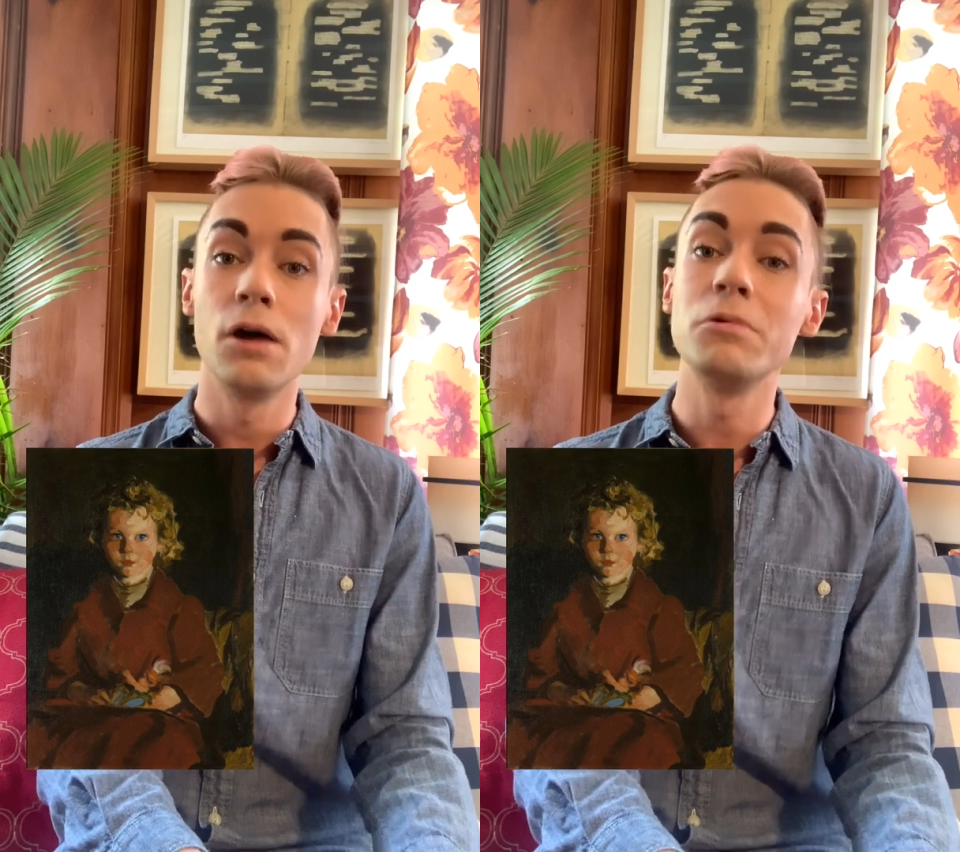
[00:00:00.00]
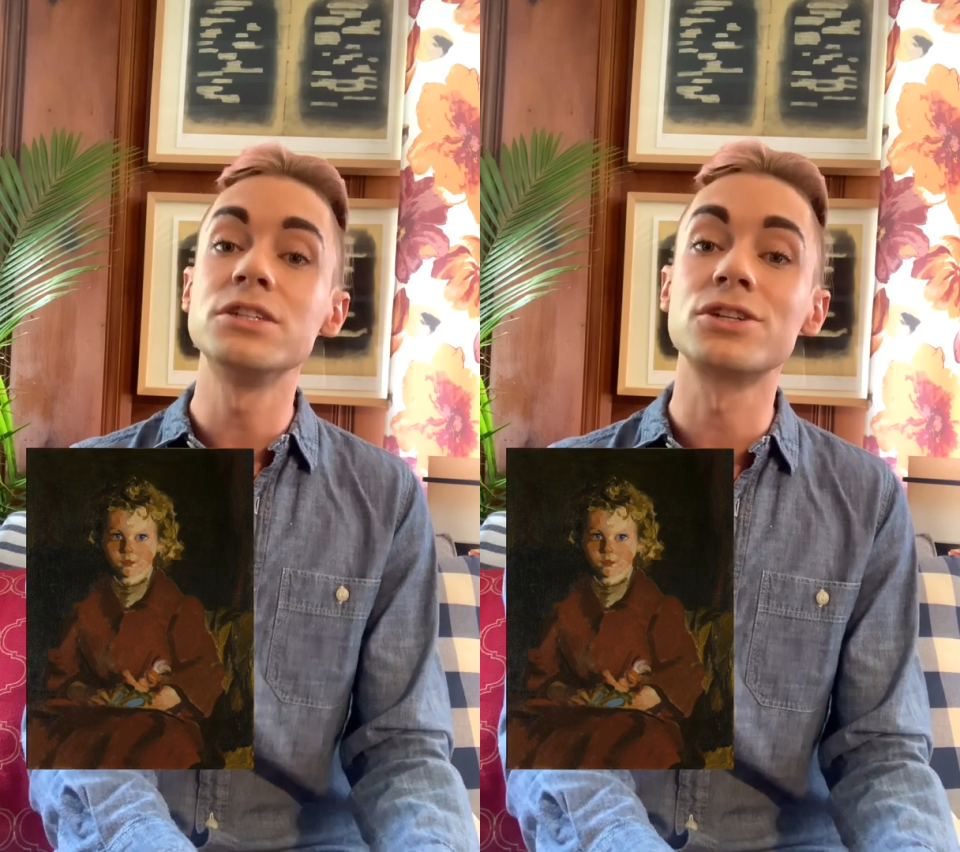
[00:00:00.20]

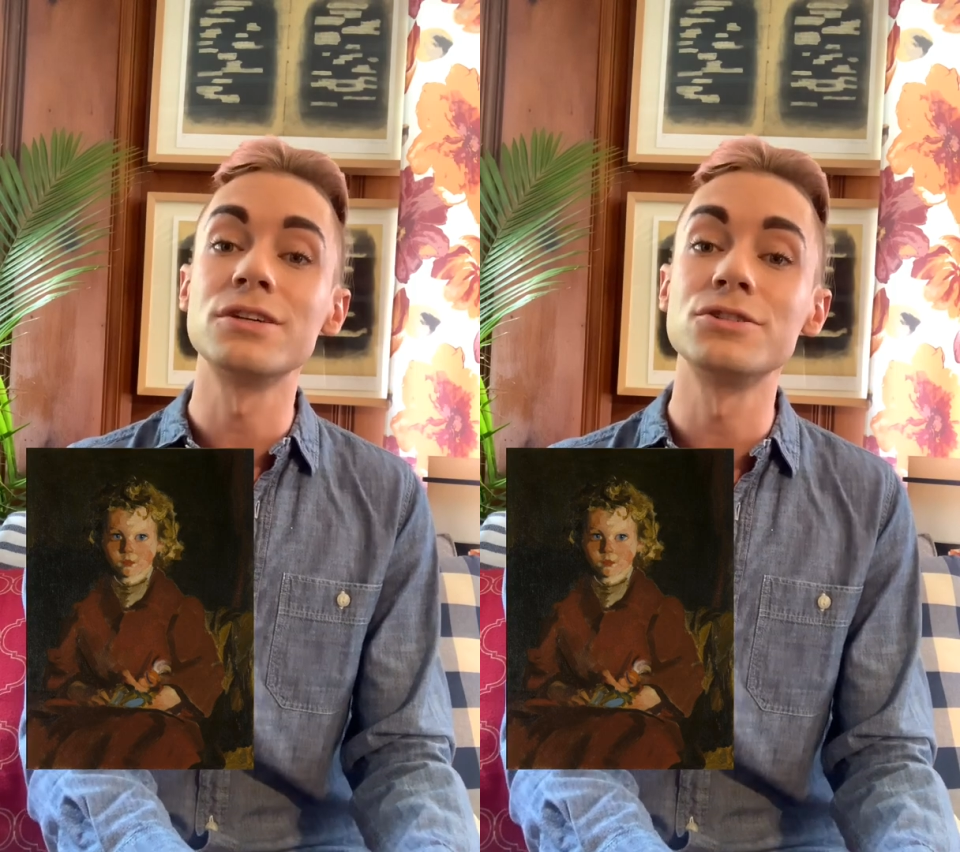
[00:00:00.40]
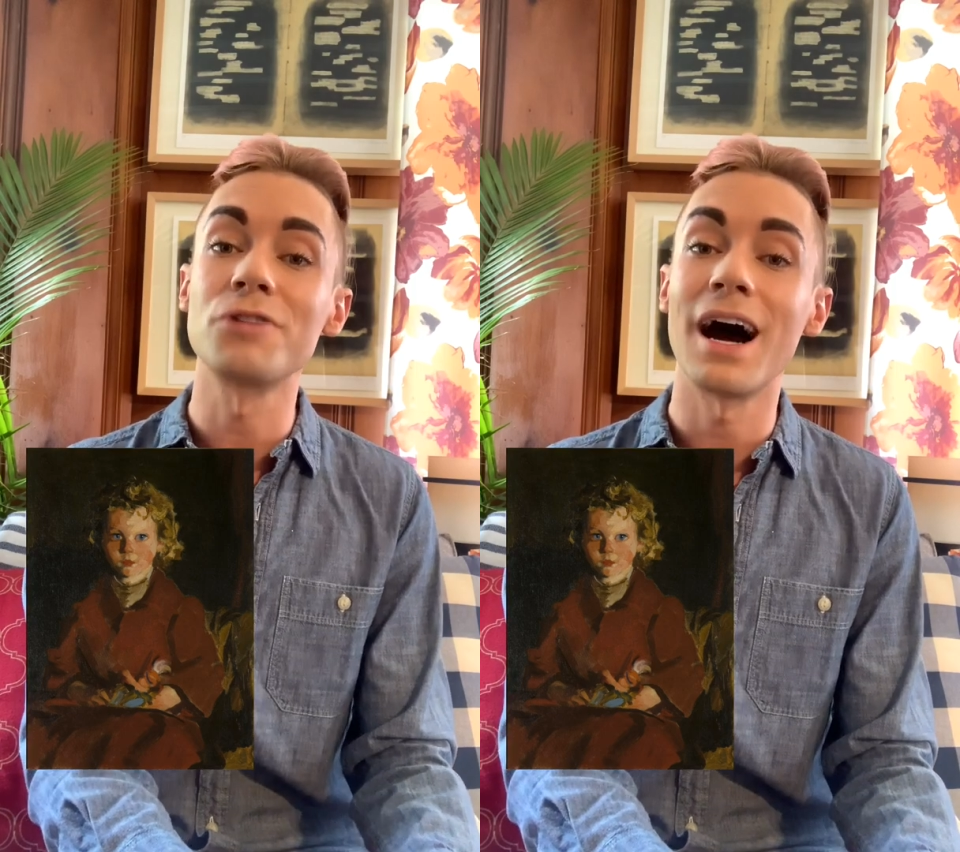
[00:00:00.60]
which
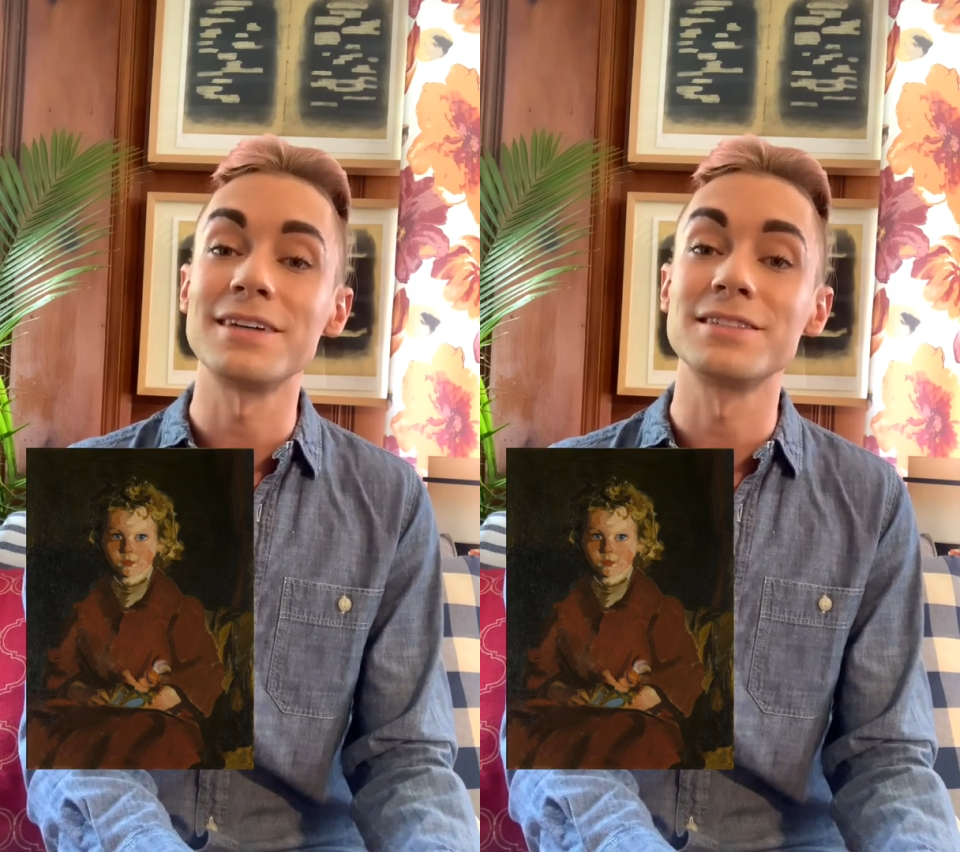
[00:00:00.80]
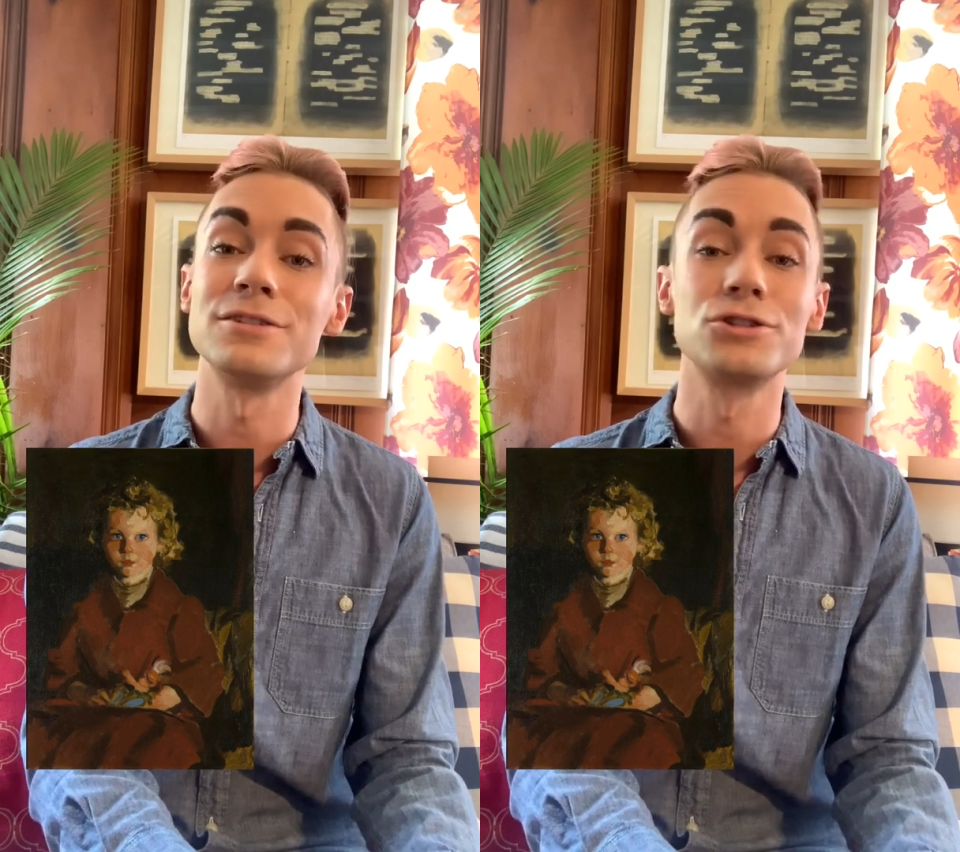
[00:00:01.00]

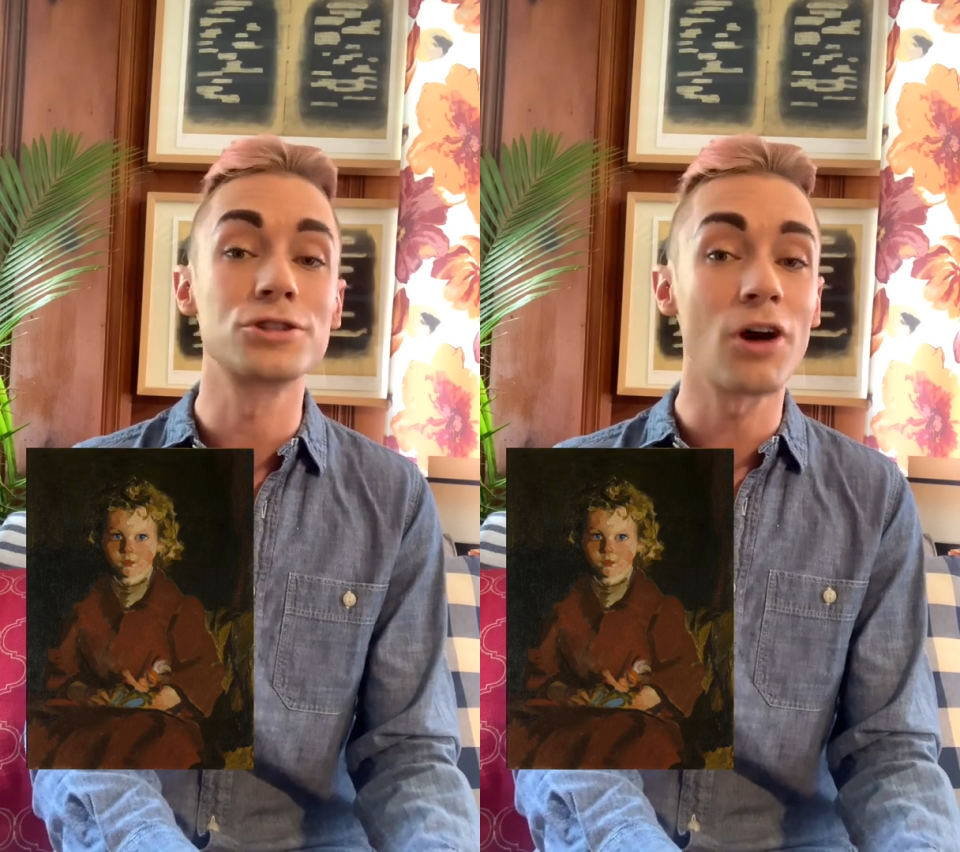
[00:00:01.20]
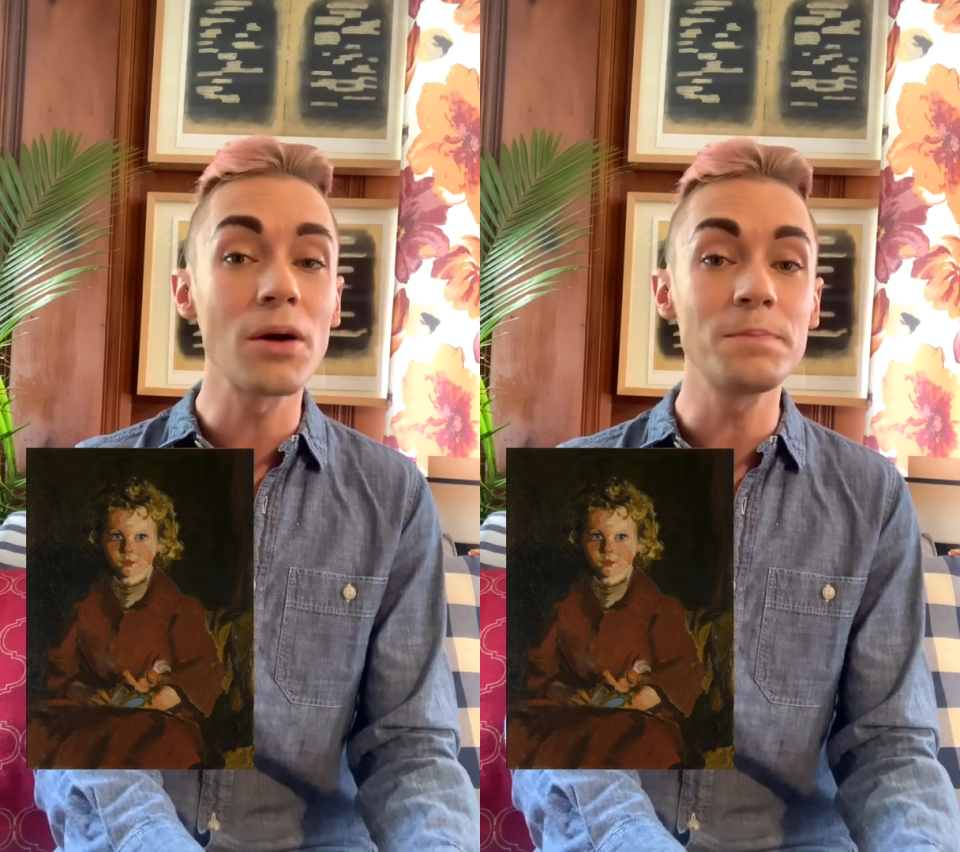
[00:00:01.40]
contrast
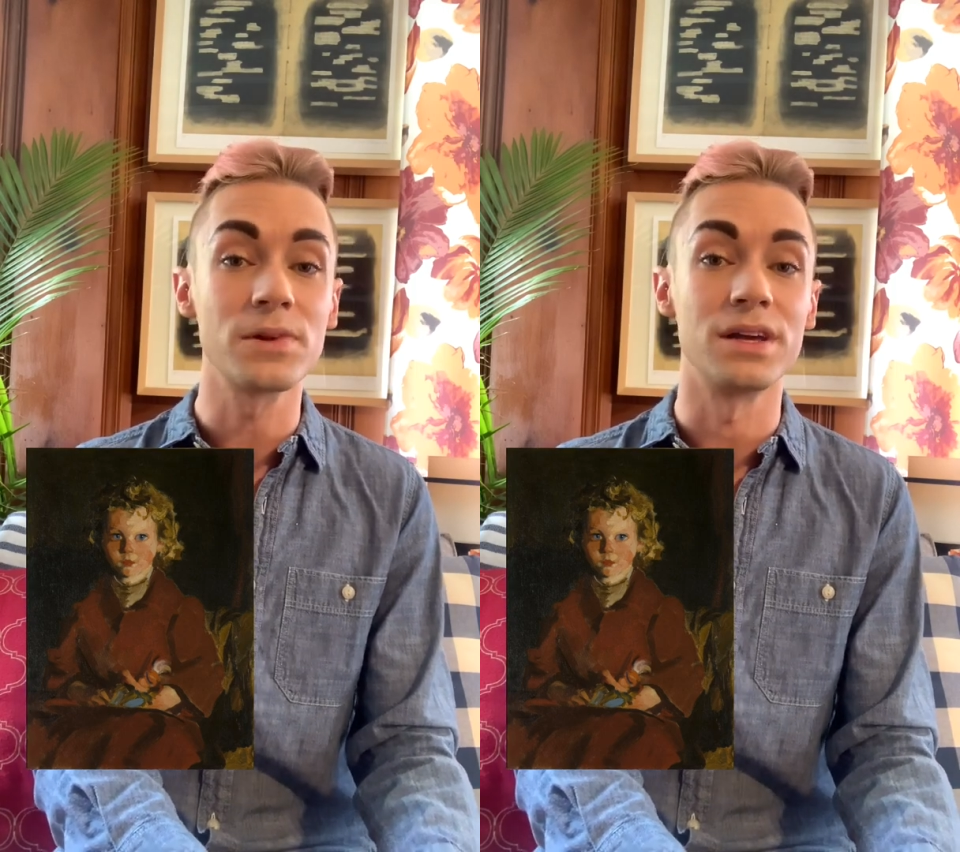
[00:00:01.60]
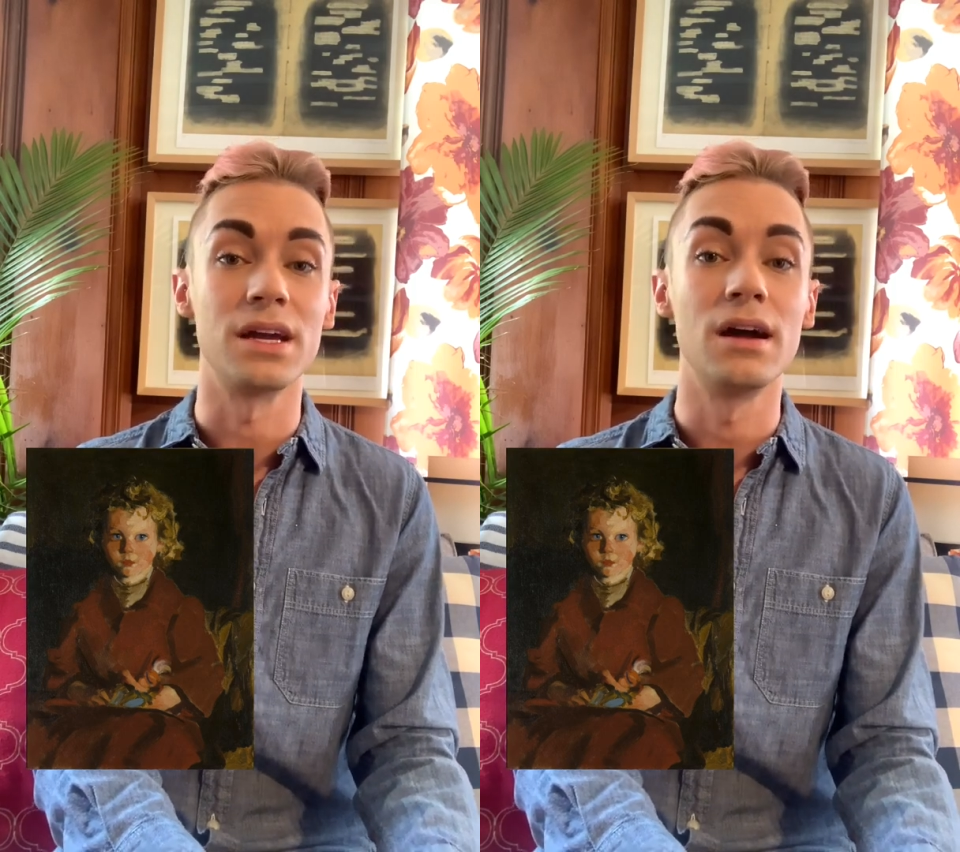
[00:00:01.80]

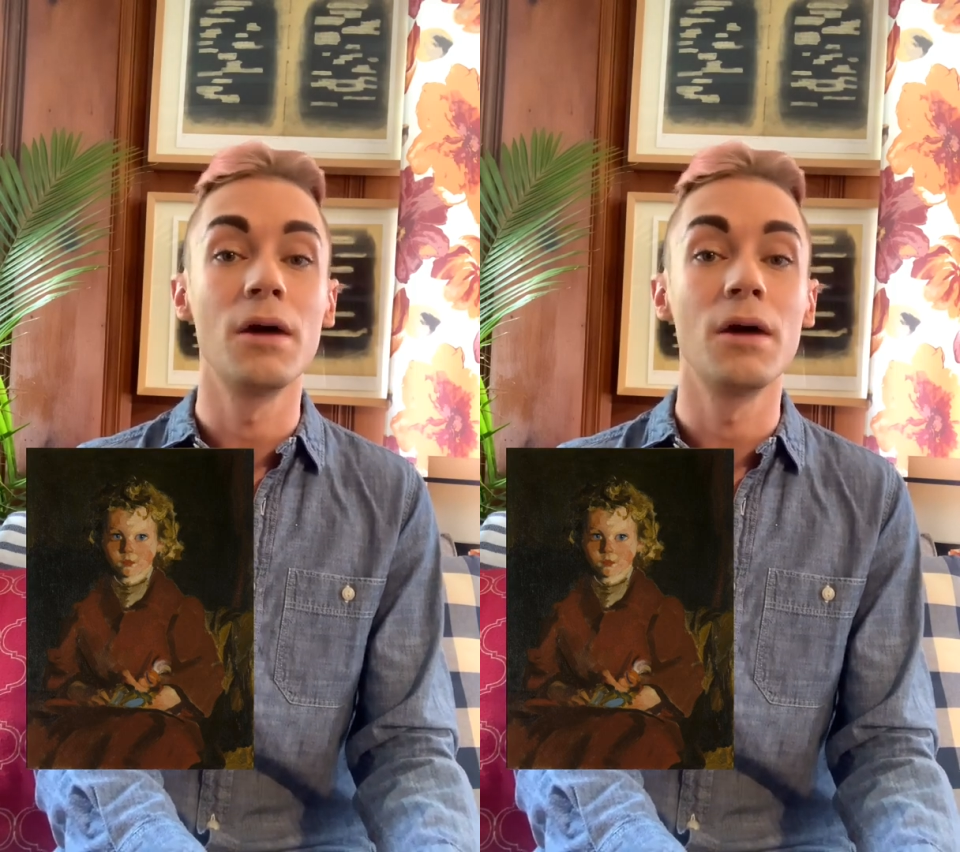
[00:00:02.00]
sharply